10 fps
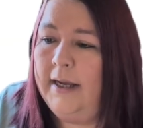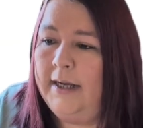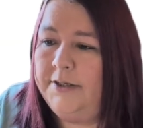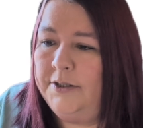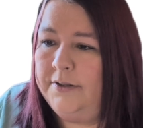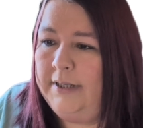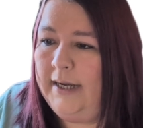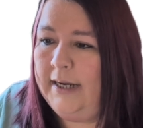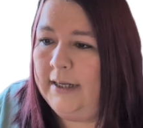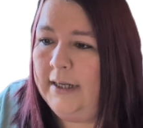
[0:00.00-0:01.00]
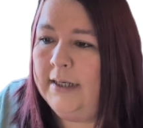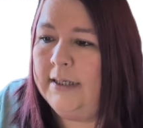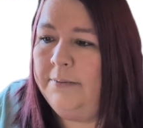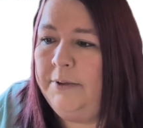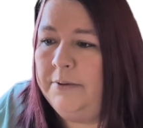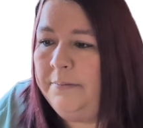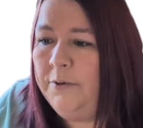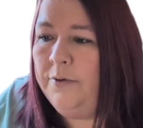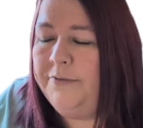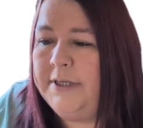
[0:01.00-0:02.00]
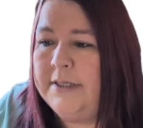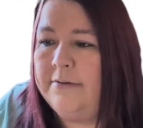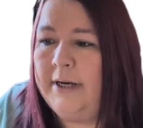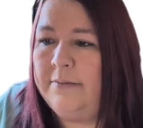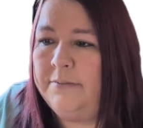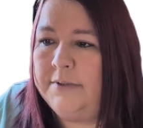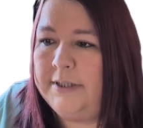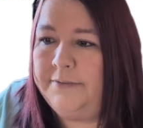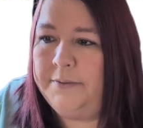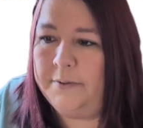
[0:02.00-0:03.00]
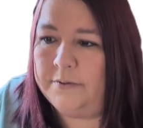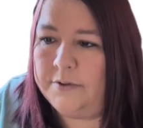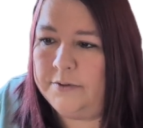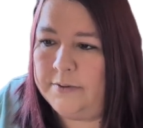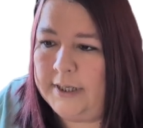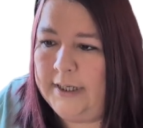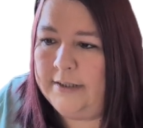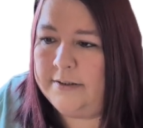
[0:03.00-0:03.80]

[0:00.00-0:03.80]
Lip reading: And here they are. Now you can move these around if you want to, okay?